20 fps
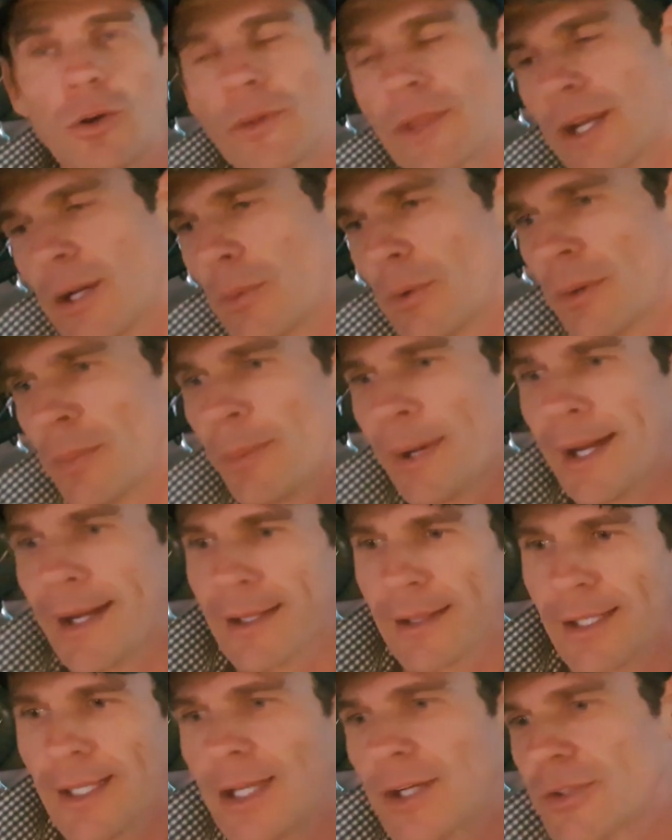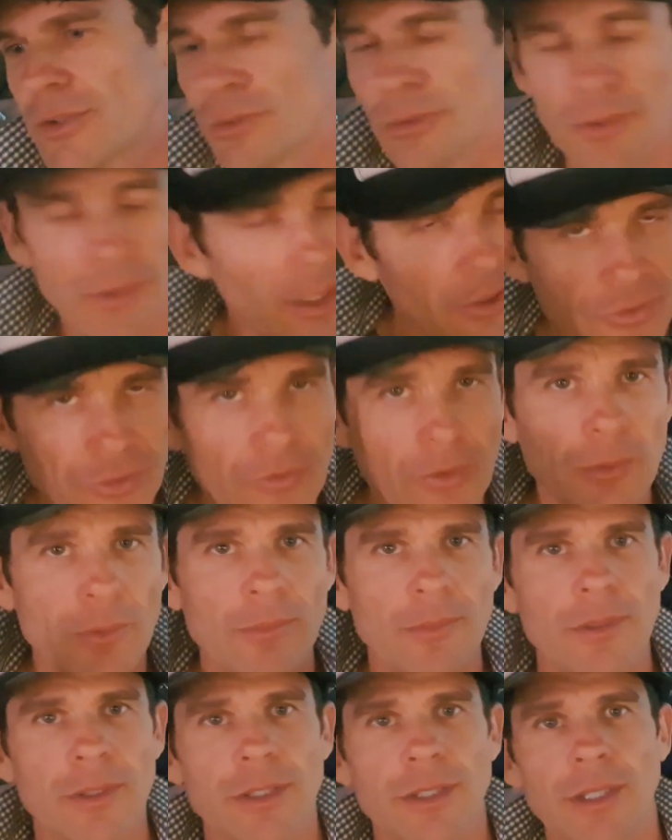or they don't want a backlash or that's cool.
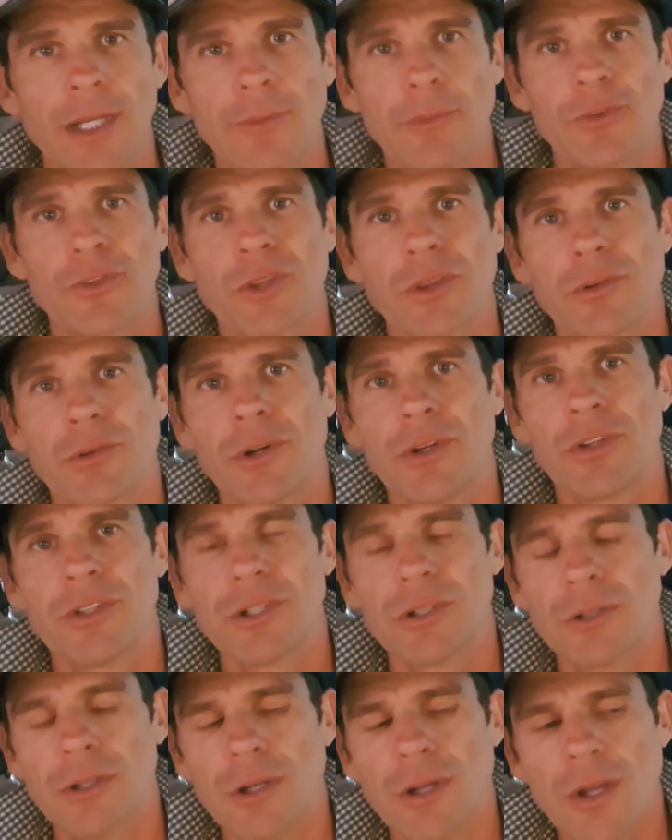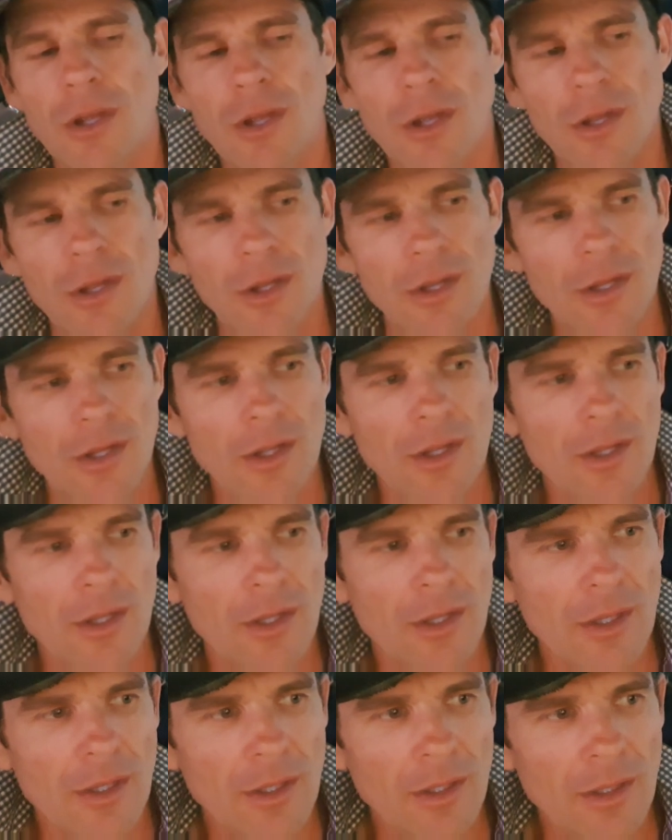You know, everyone's got their own deal.
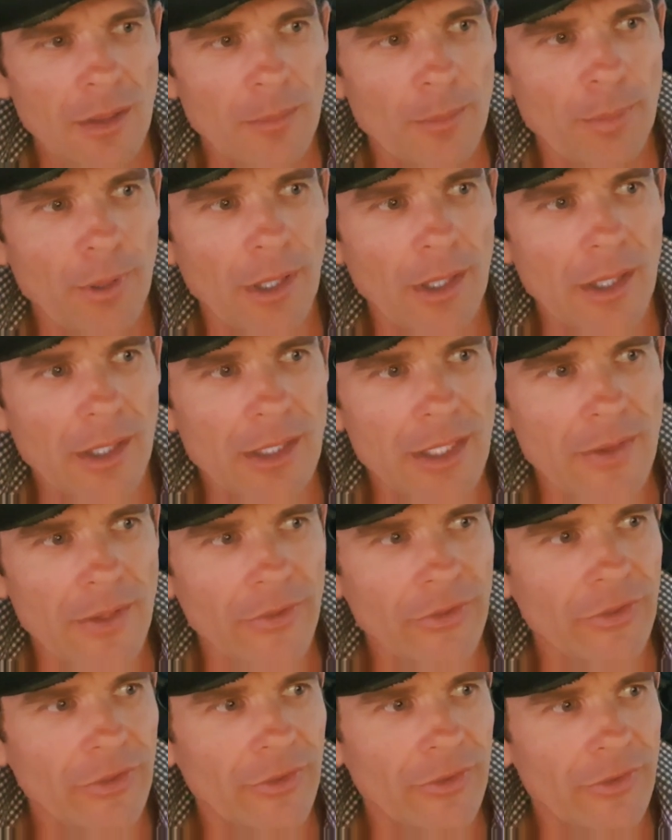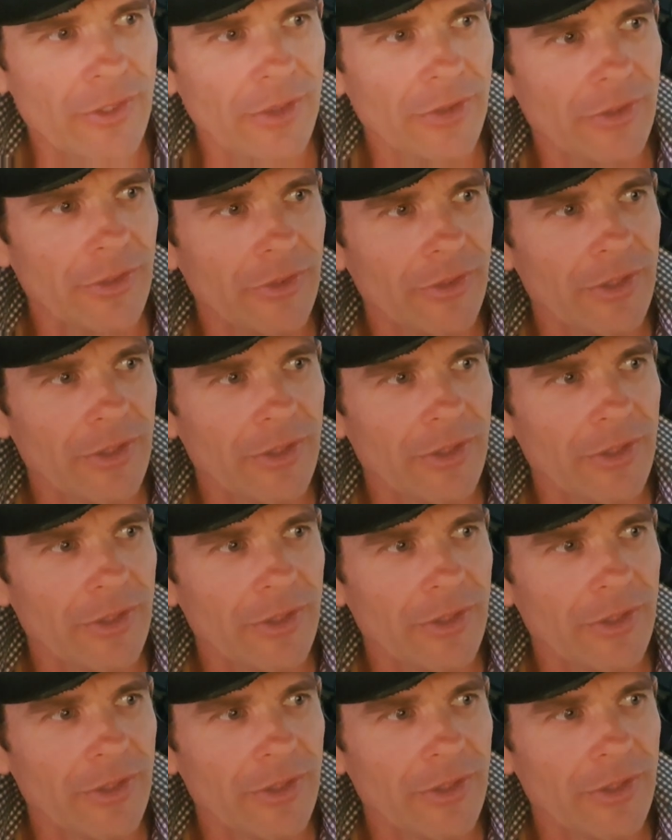But uh, yeah, this is this is